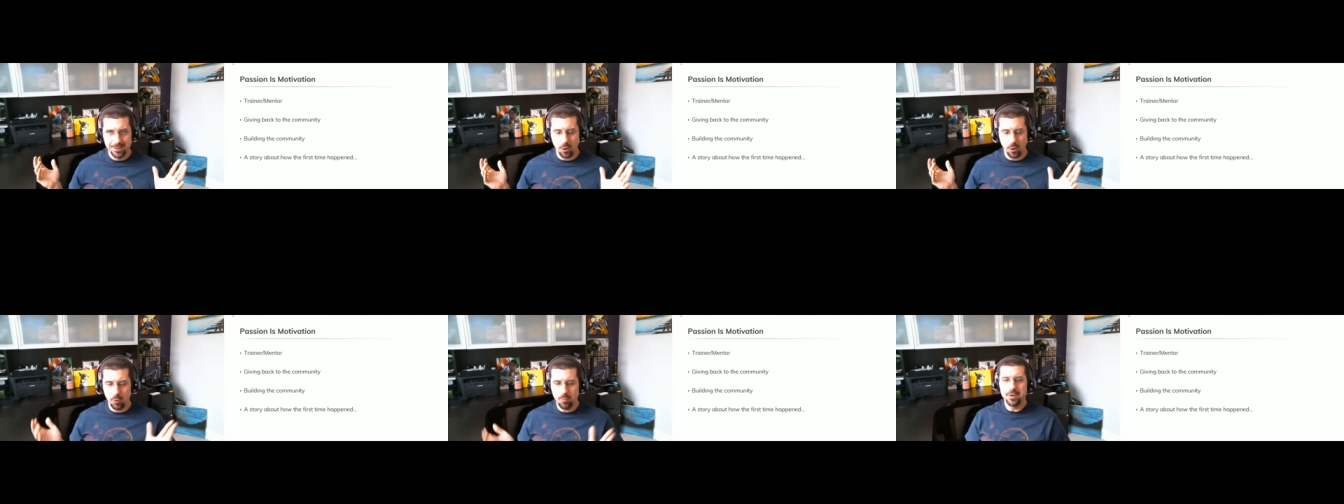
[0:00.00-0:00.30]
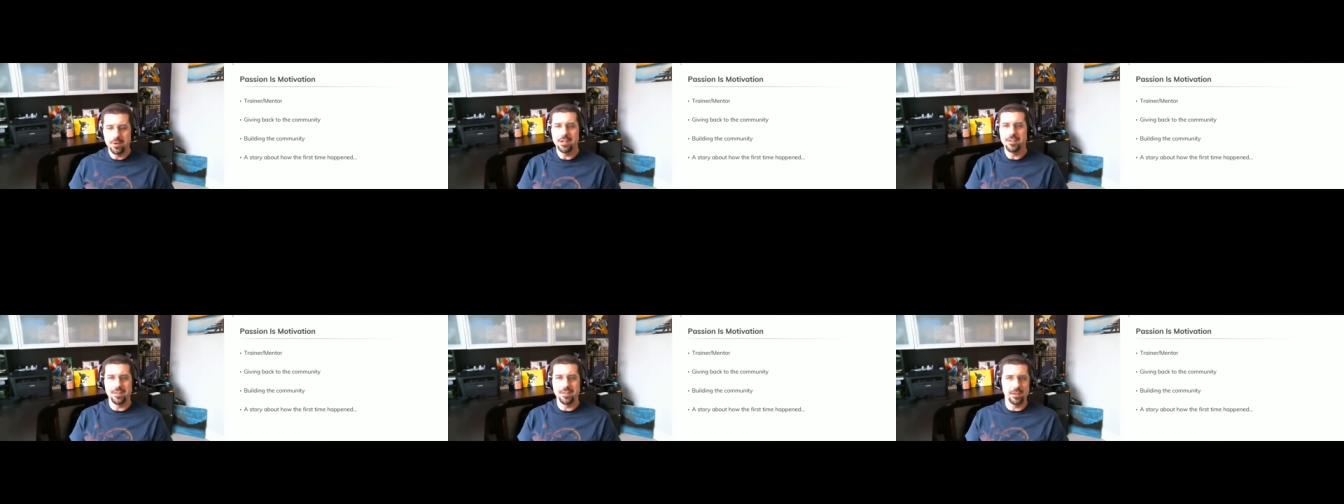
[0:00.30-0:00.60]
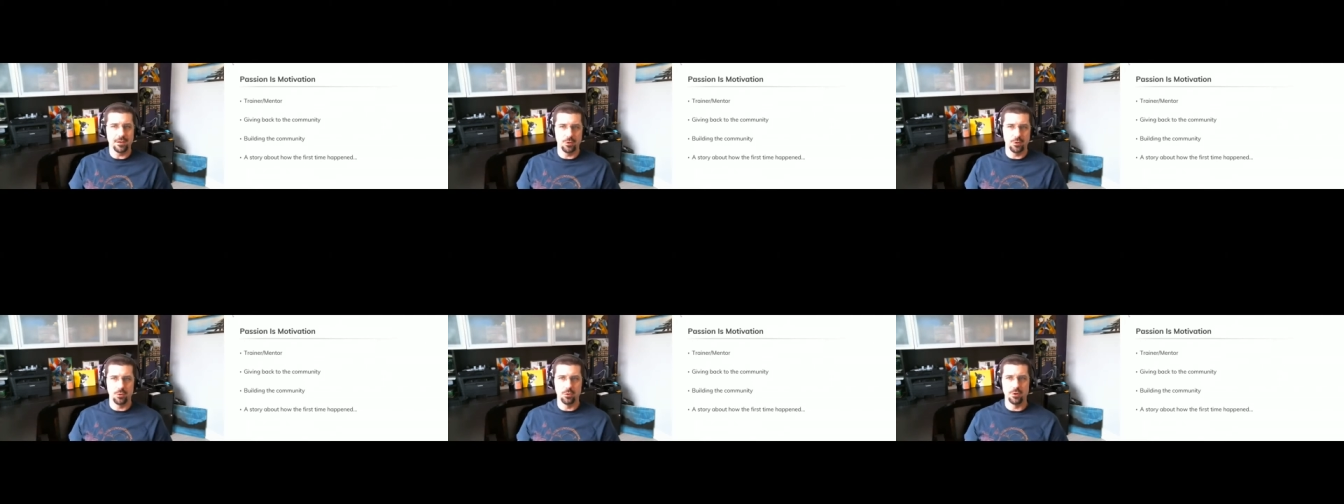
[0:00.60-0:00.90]
opening
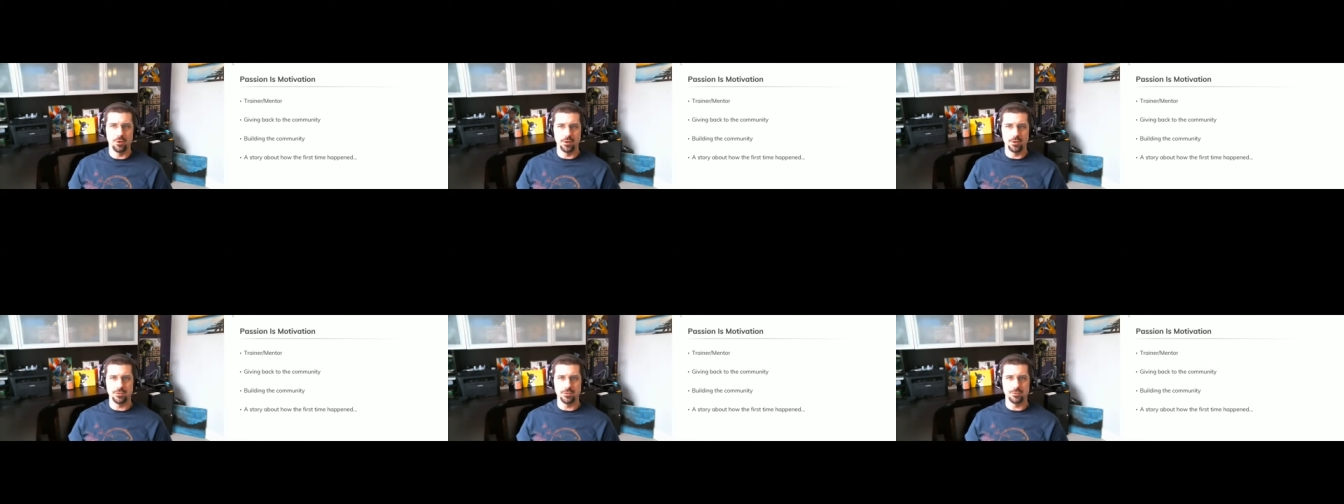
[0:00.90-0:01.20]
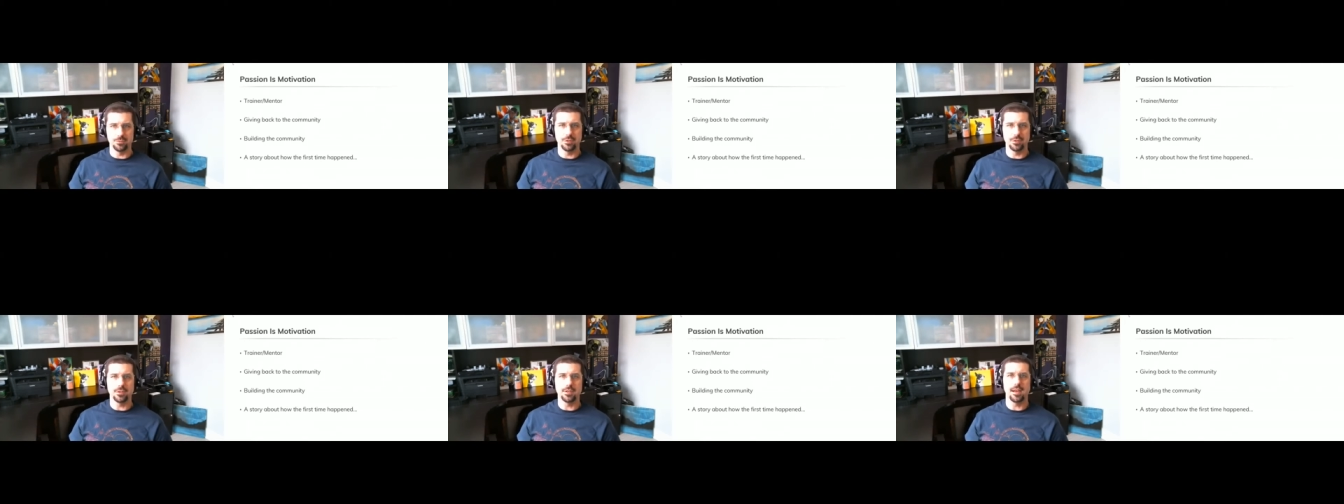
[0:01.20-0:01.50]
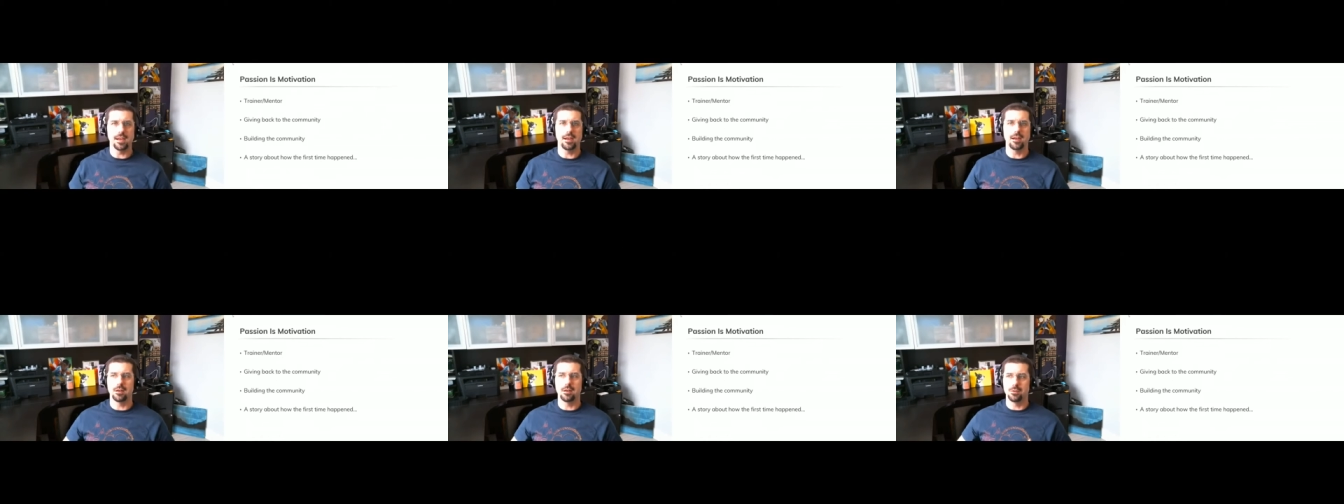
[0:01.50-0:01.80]
that door is really
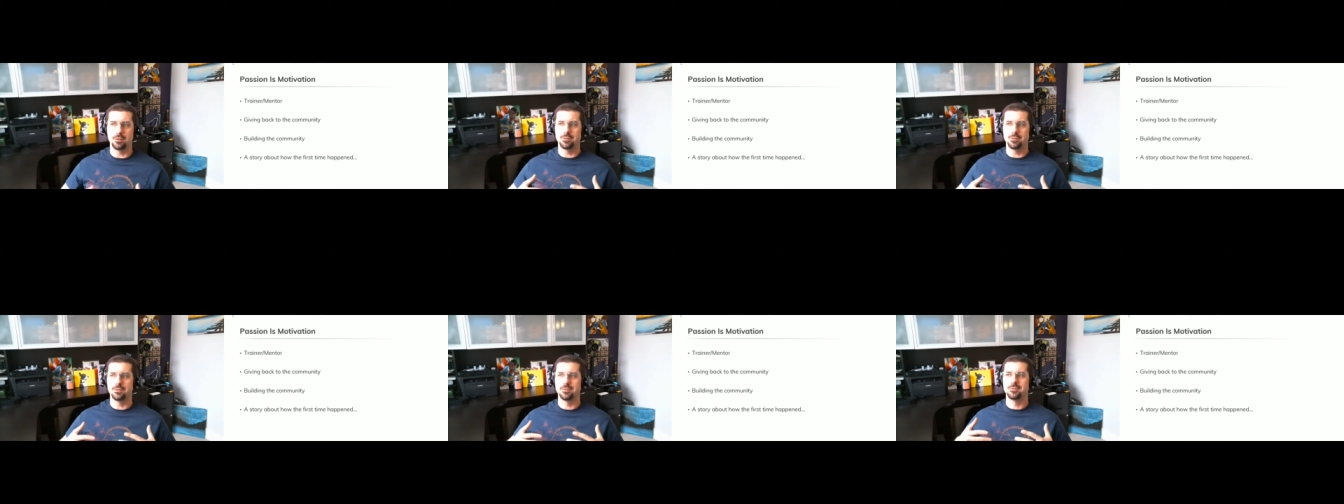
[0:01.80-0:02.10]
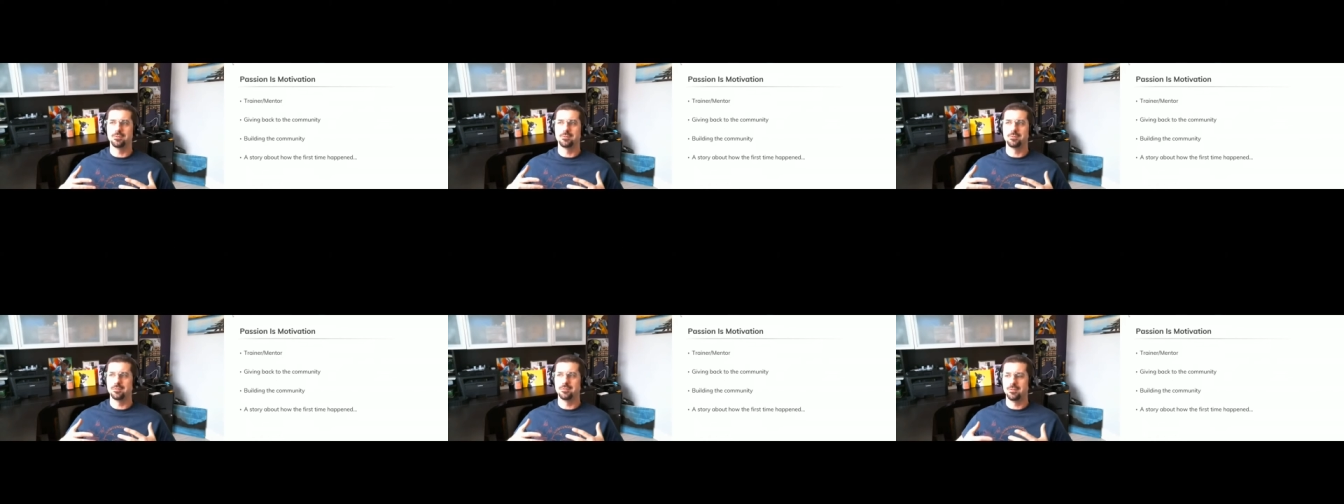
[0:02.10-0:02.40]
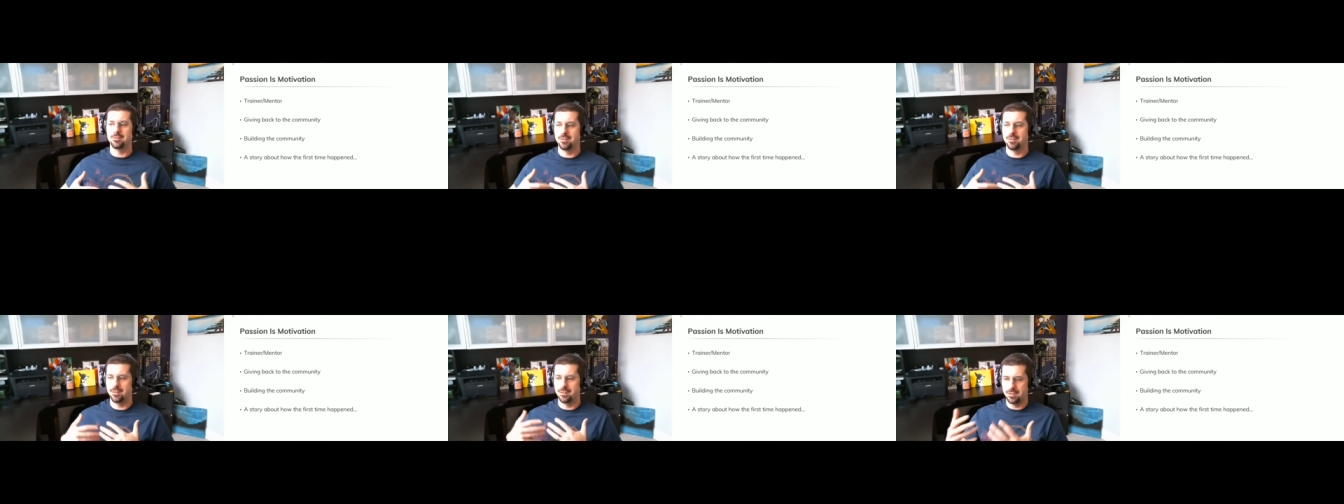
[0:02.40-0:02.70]
how
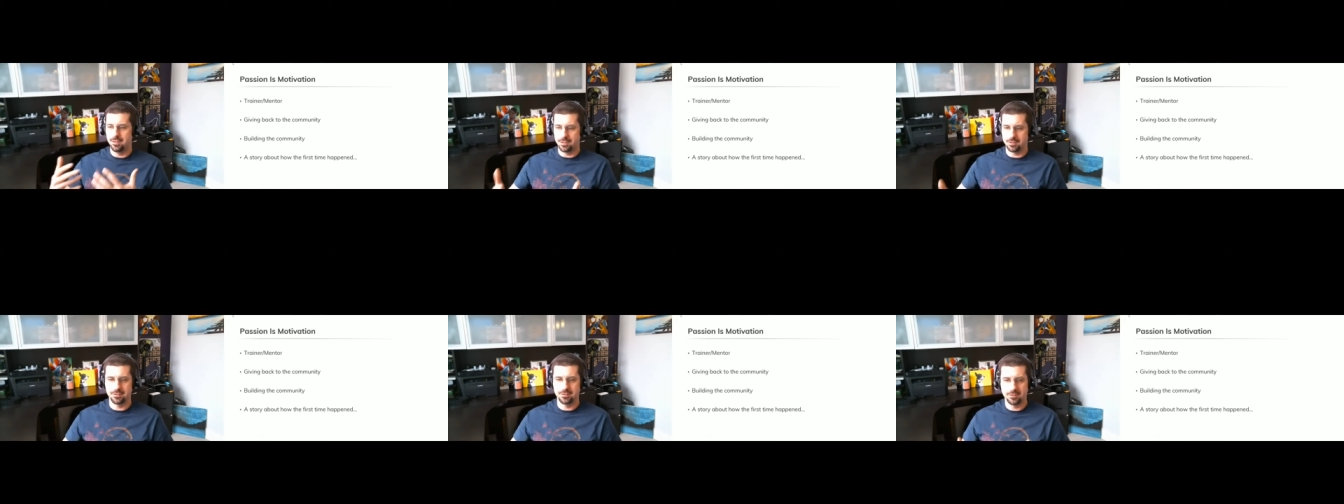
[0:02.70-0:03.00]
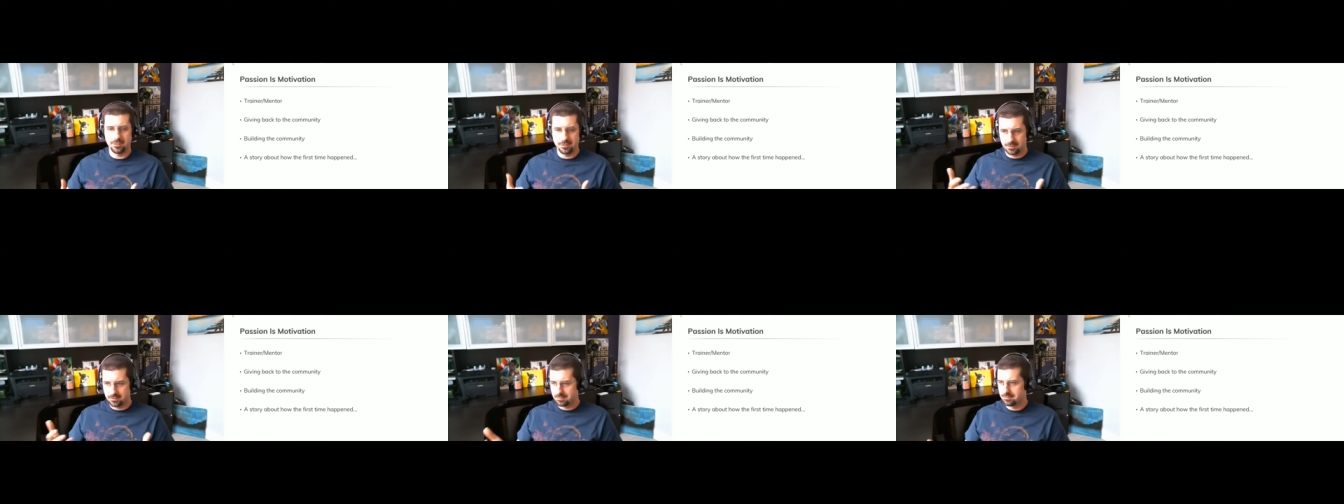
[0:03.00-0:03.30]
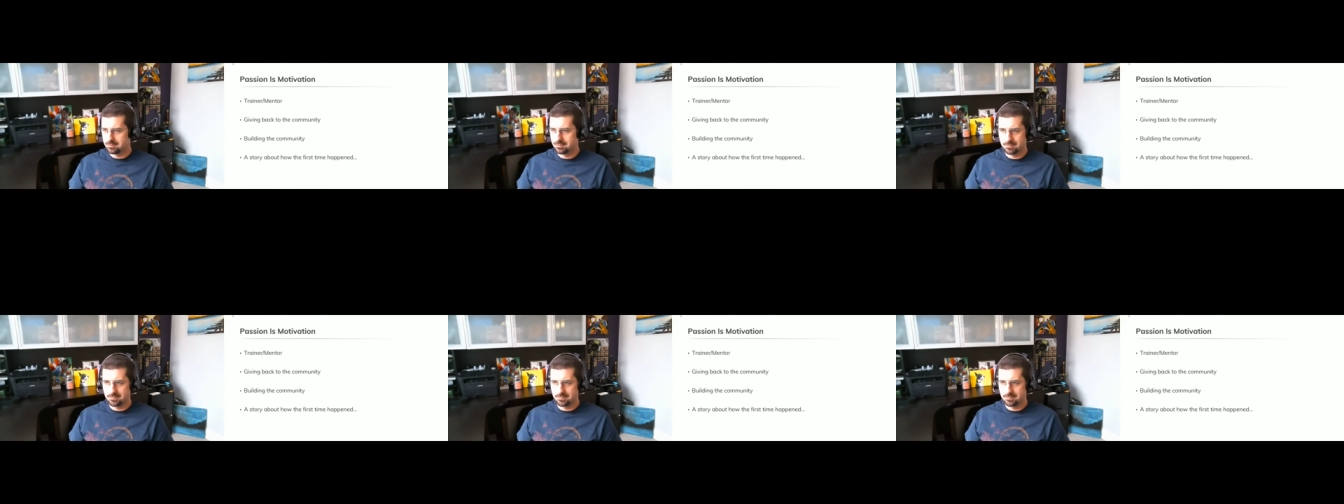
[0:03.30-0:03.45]
this